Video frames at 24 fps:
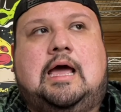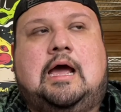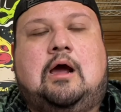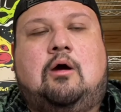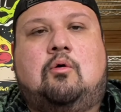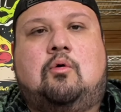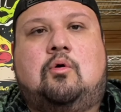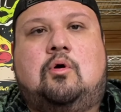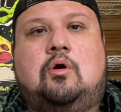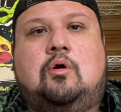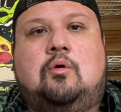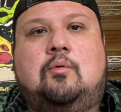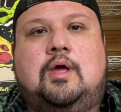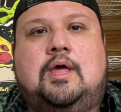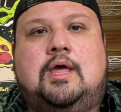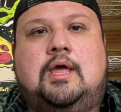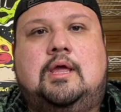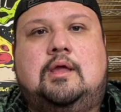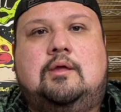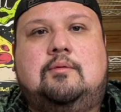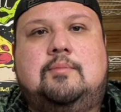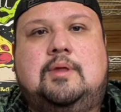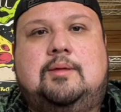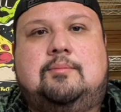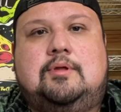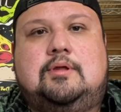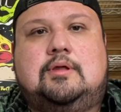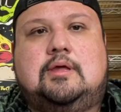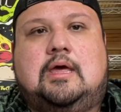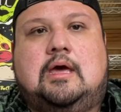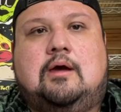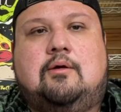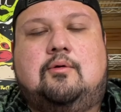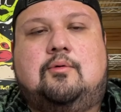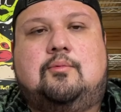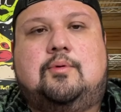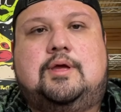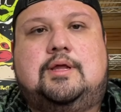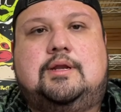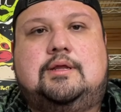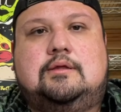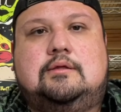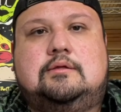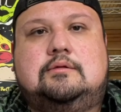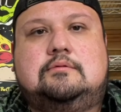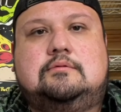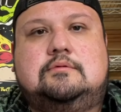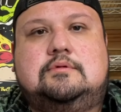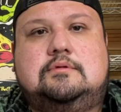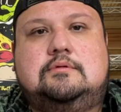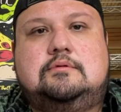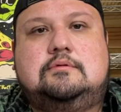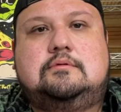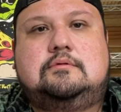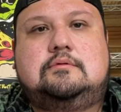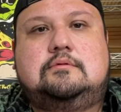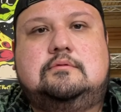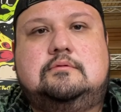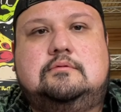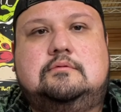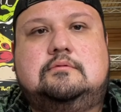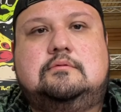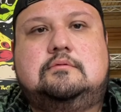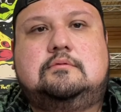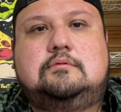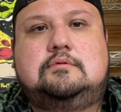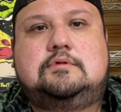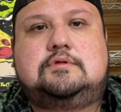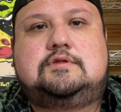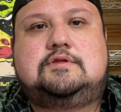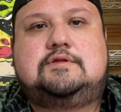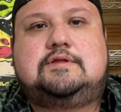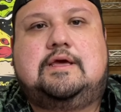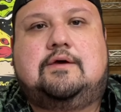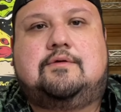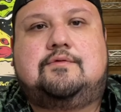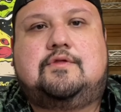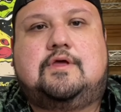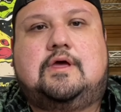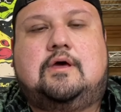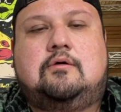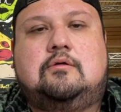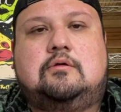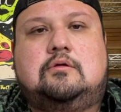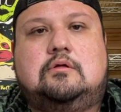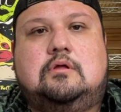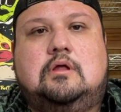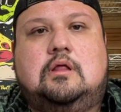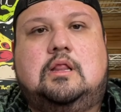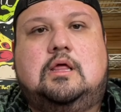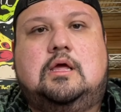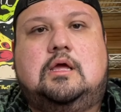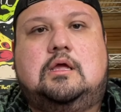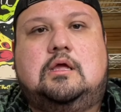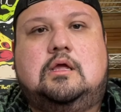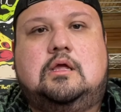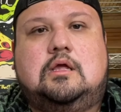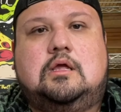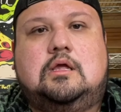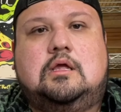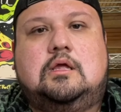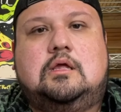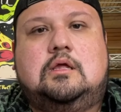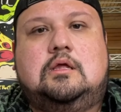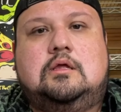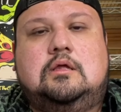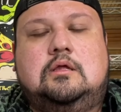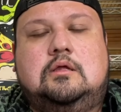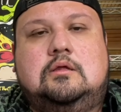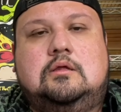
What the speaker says: About a hour away, maybe an hour away to downtown